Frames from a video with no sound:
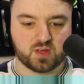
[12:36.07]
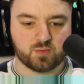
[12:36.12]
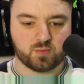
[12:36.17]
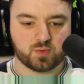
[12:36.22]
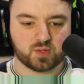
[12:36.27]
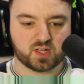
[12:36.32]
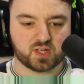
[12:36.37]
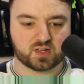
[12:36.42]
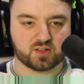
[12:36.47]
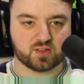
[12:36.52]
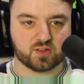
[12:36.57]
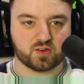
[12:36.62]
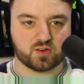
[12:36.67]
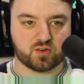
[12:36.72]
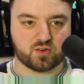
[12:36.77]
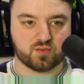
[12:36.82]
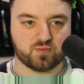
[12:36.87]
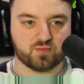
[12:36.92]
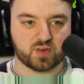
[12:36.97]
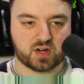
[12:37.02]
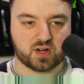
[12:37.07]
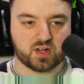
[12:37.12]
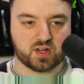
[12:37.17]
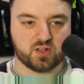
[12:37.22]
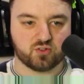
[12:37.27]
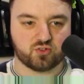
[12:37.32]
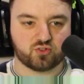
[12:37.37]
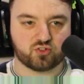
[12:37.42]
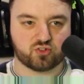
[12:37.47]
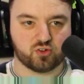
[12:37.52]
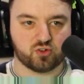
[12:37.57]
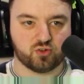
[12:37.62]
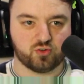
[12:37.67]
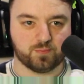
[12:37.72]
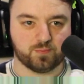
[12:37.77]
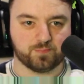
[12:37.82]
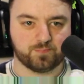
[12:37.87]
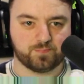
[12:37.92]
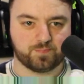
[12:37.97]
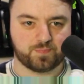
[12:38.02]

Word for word: We'll get to there very soon.